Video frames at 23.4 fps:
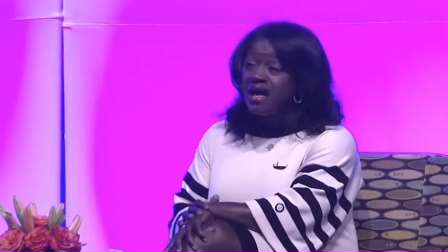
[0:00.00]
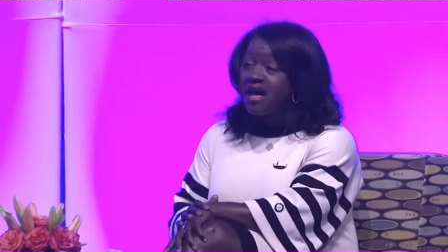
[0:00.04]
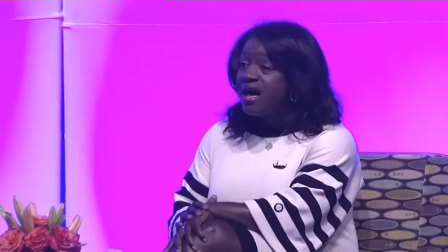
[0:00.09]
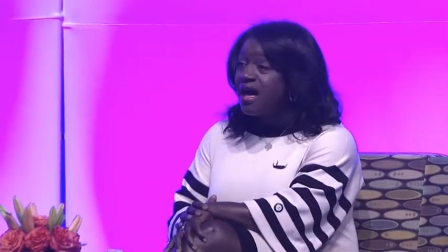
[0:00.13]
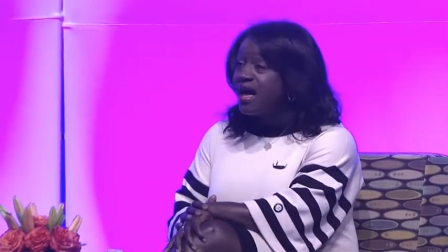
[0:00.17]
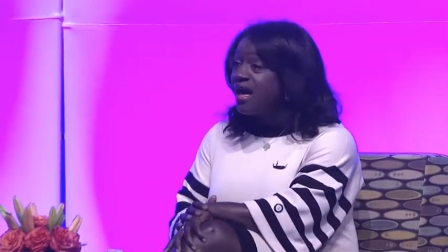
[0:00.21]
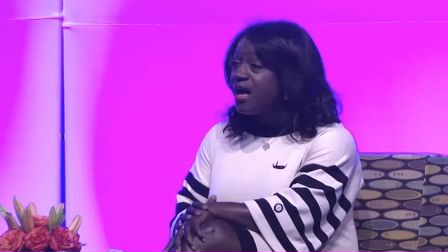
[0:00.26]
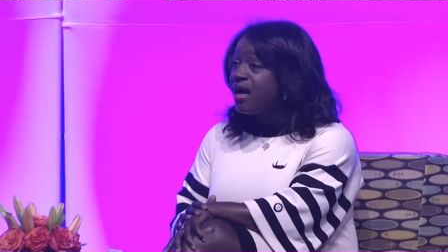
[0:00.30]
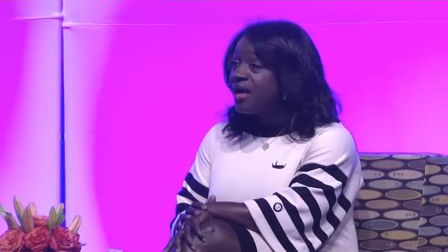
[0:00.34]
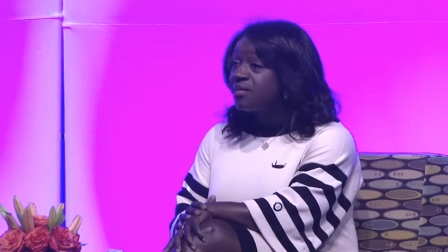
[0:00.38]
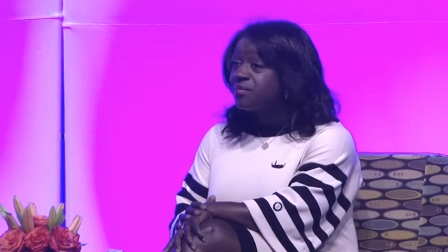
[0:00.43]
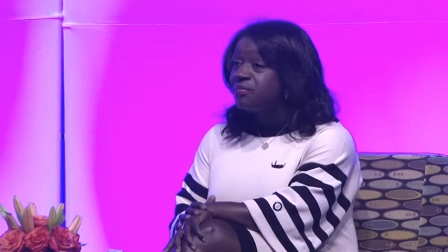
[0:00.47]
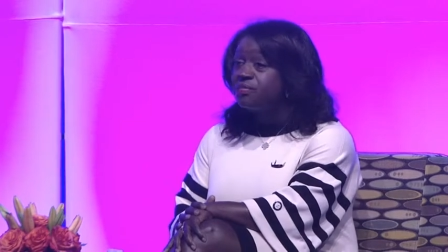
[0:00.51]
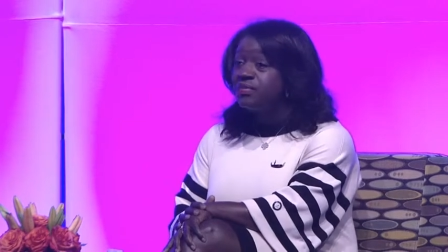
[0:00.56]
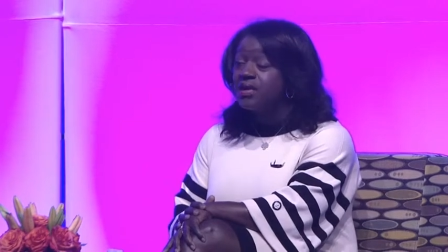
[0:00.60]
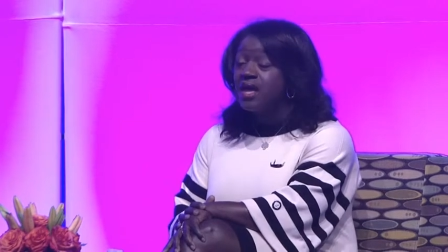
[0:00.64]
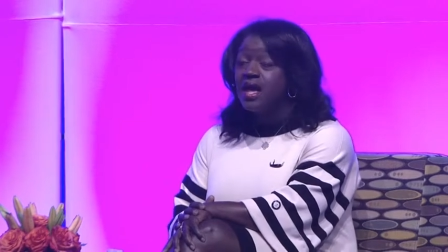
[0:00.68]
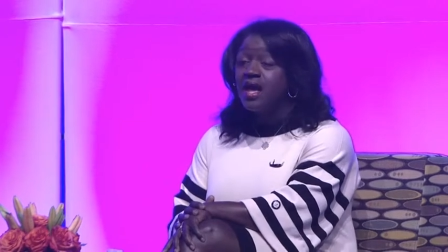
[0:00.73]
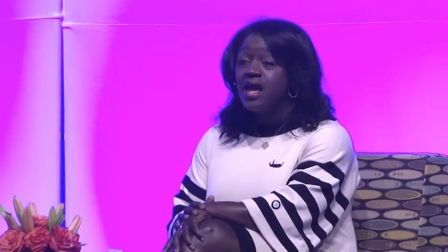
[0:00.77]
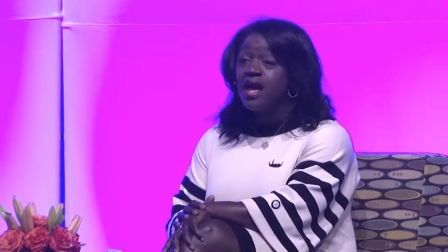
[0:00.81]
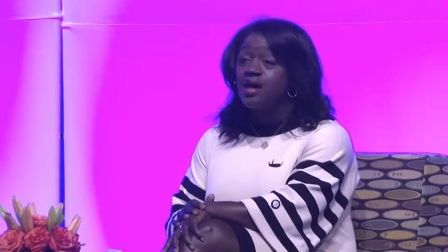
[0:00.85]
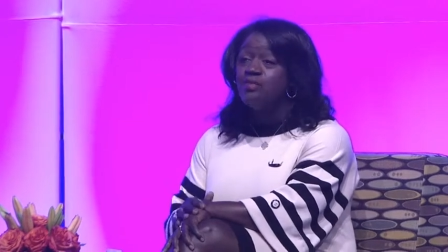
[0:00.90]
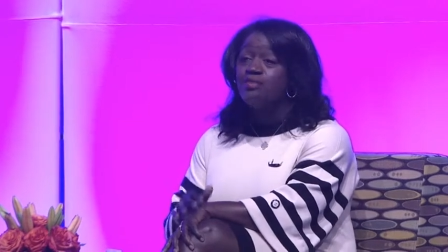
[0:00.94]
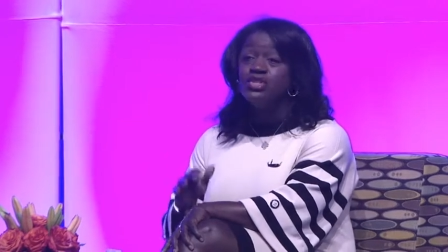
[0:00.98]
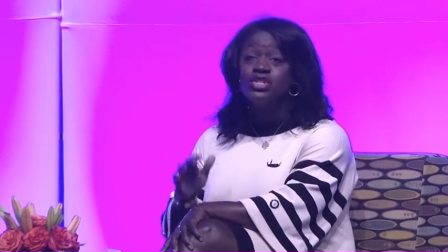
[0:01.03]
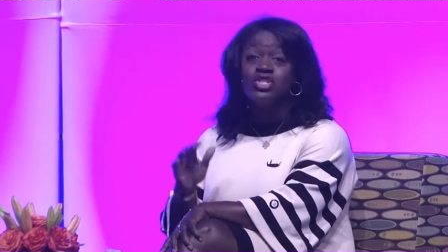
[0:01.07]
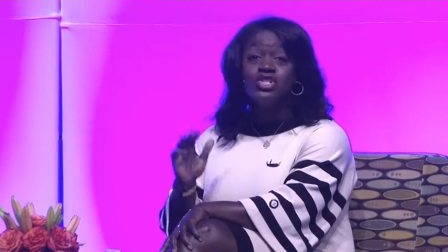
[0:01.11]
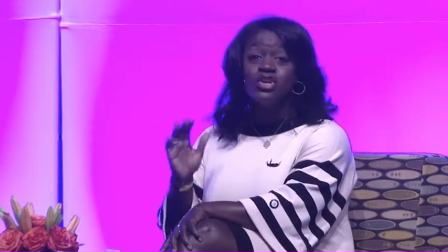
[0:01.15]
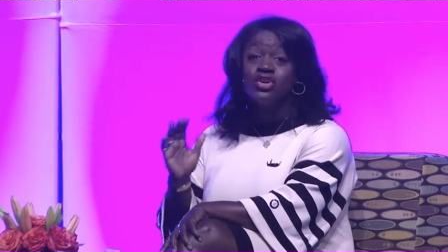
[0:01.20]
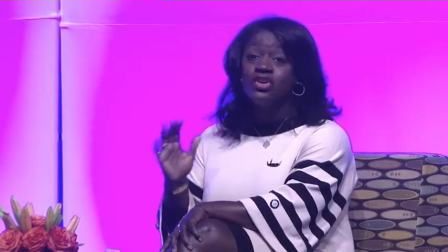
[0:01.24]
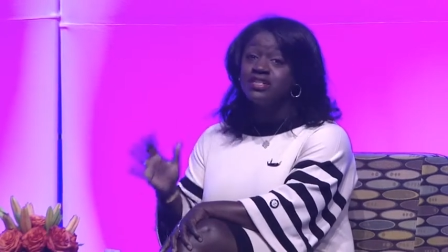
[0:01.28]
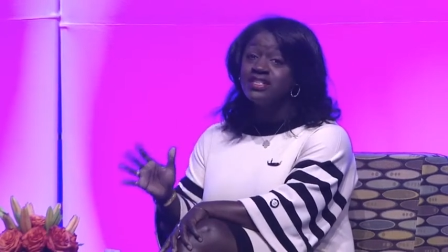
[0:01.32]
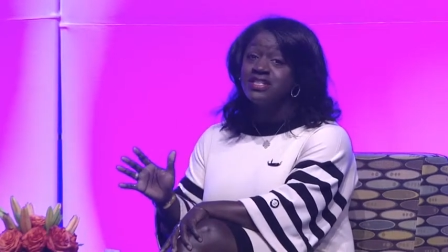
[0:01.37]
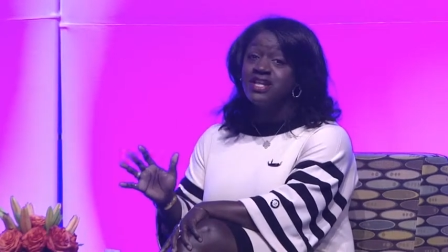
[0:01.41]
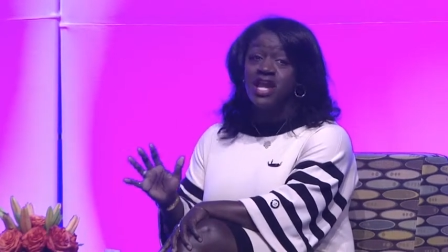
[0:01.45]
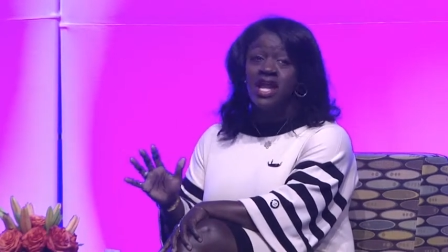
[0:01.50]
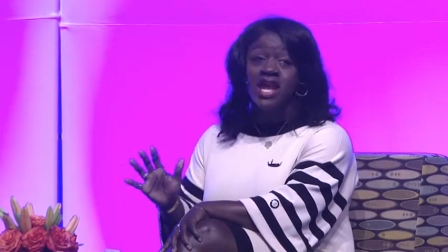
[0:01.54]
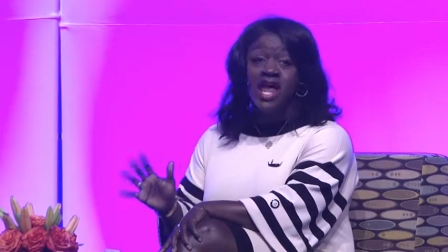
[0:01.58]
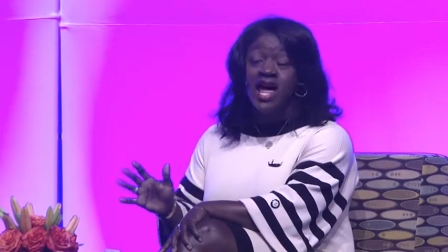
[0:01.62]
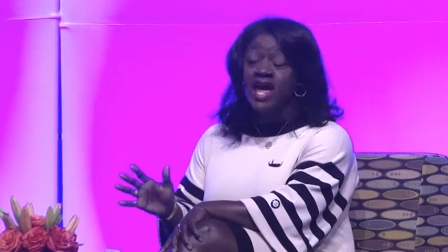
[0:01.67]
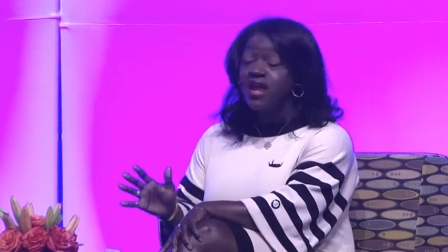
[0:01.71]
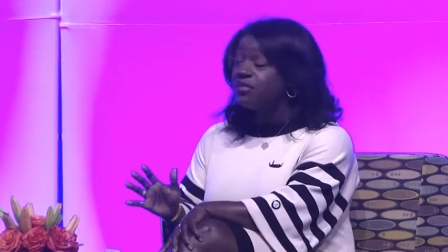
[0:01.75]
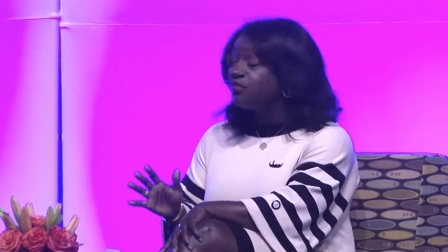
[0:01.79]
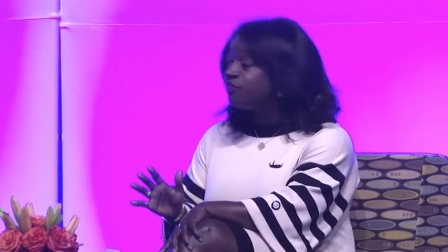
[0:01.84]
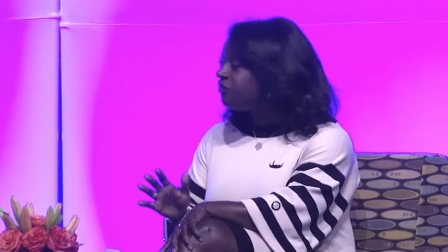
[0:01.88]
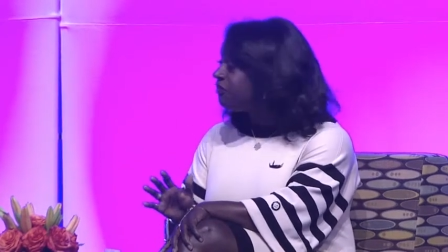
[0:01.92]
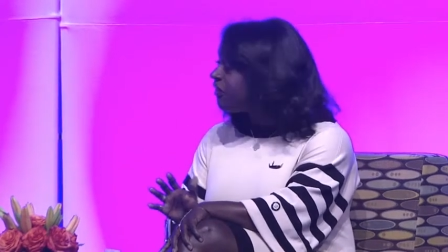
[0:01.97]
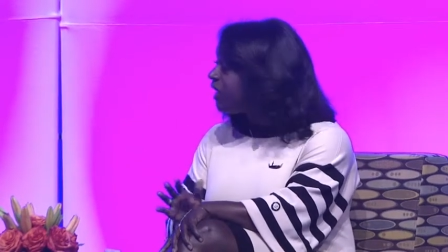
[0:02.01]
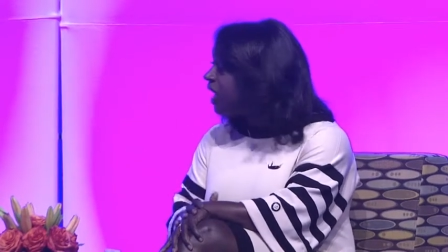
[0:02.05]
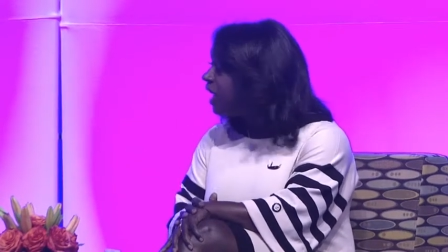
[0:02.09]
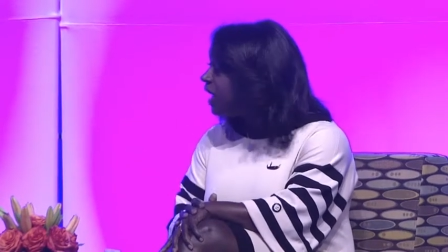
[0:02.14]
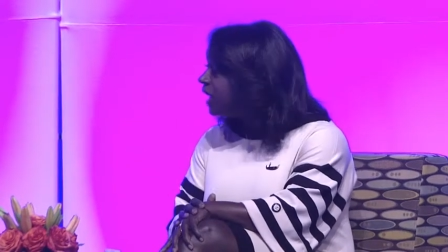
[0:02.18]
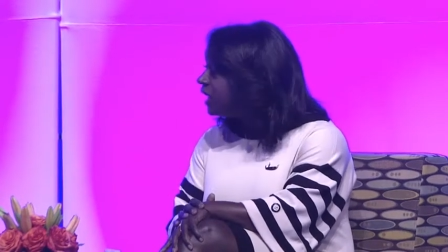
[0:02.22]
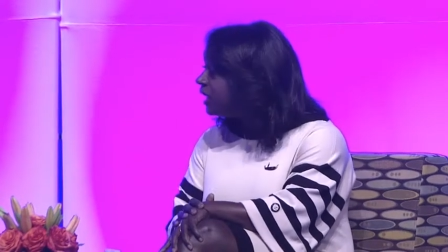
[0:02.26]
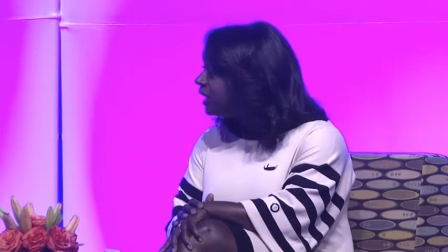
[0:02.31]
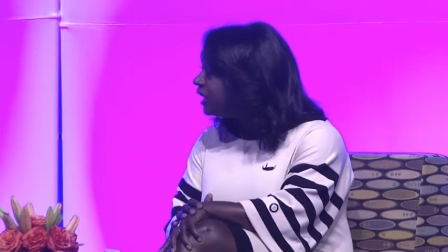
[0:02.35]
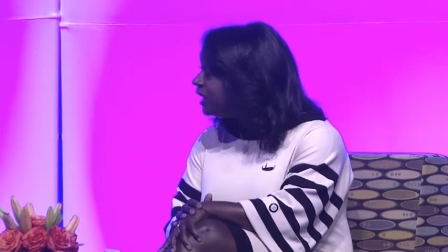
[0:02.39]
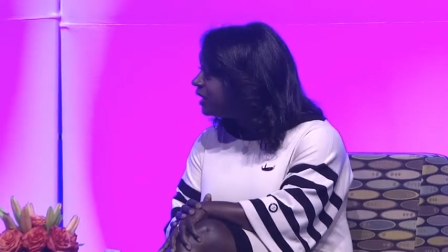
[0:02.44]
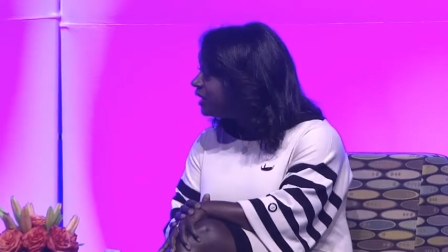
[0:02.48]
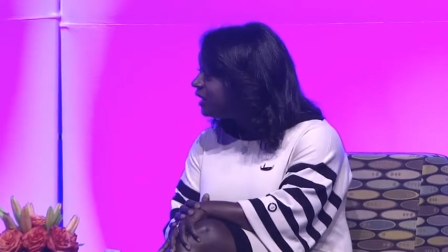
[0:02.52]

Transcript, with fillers: Um, I'm sure it's a lot of fun